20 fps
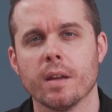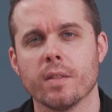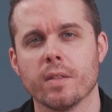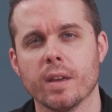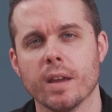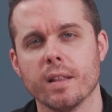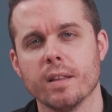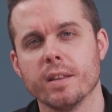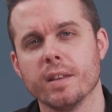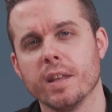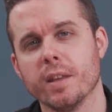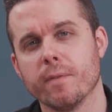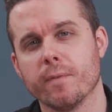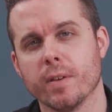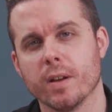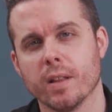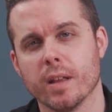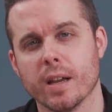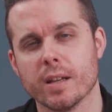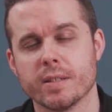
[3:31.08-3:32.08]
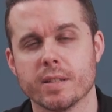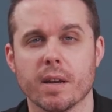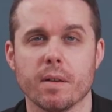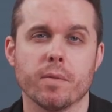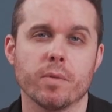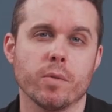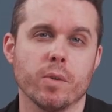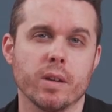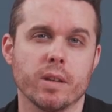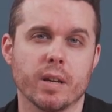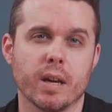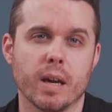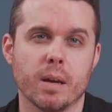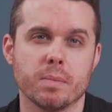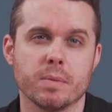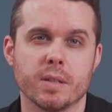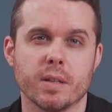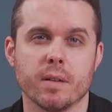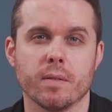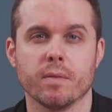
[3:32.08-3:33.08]
The LED fill lights have three
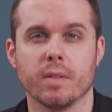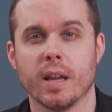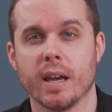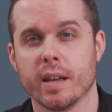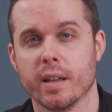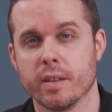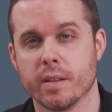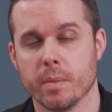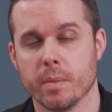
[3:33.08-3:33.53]
types of lighting